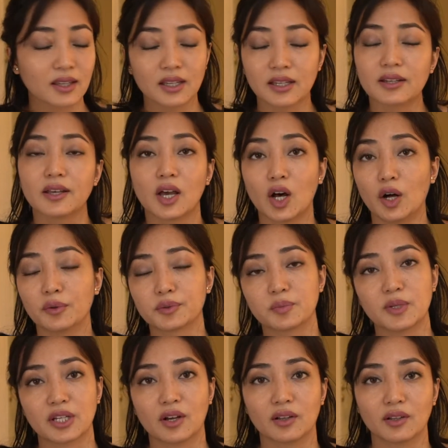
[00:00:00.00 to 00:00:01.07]
It helped
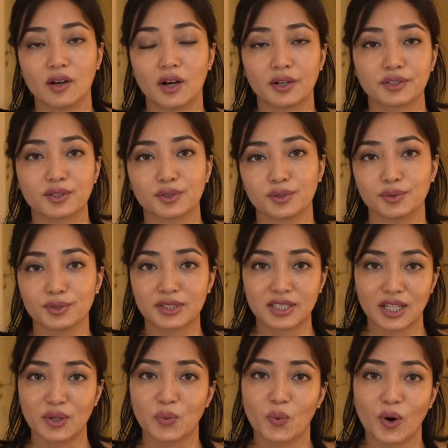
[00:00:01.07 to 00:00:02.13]
me a lot to
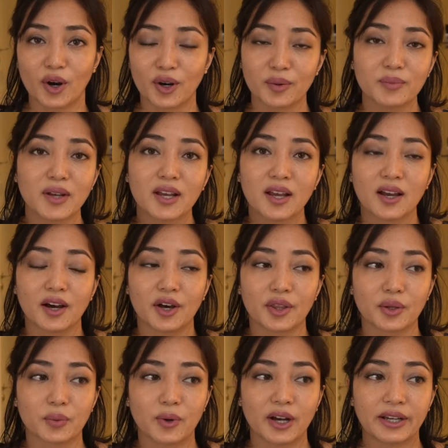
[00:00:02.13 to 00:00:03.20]
stay warm,
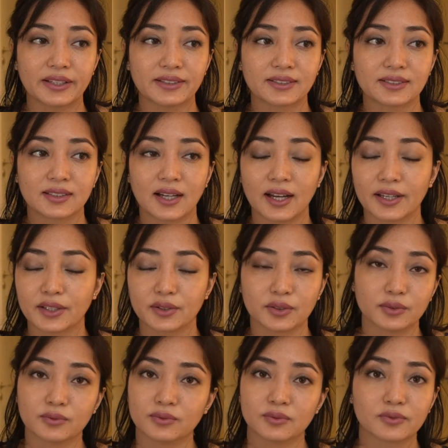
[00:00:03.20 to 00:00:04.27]
otherwise I
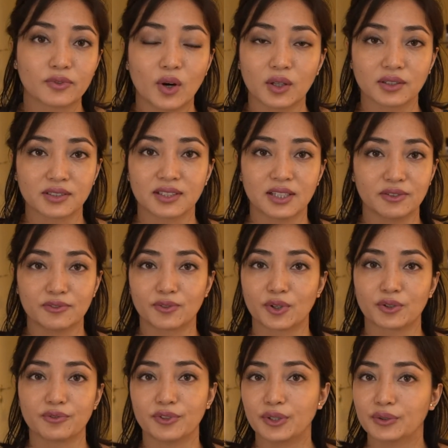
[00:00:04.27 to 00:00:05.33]
couldn't fall asleep for
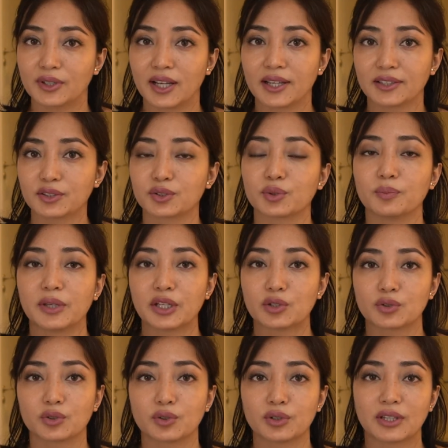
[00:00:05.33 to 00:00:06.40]
a few nights. So make
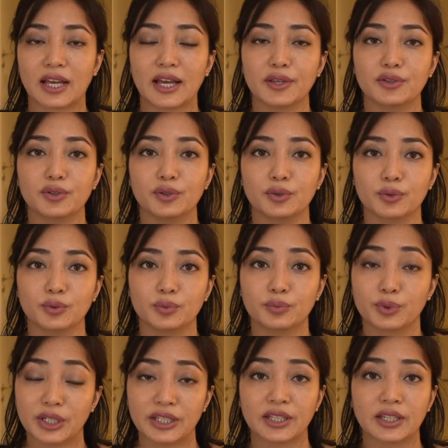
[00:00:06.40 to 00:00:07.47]
sure that you
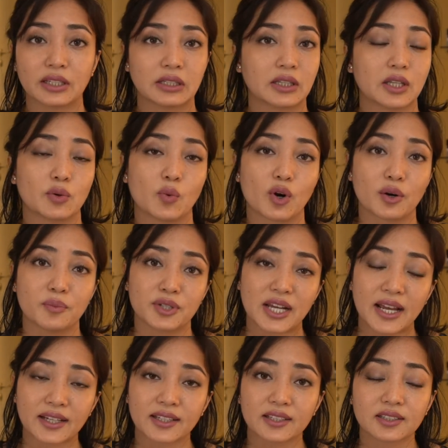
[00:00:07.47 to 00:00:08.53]
bring in the warm
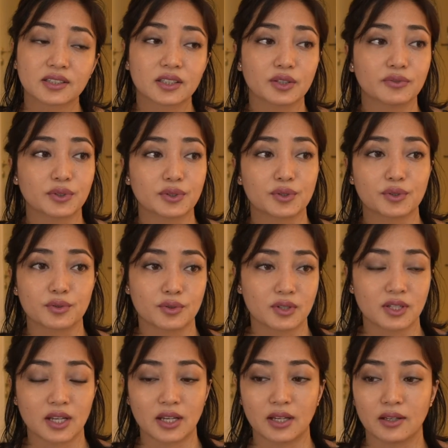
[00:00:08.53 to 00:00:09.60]
jackets, even to
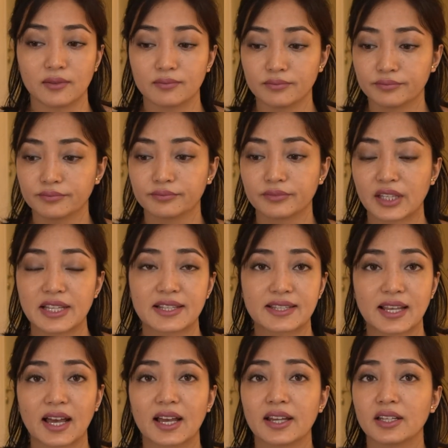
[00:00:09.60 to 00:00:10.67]
stay
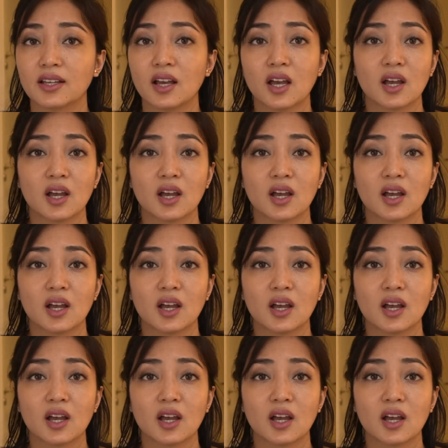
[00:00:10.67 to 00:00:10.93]
inside.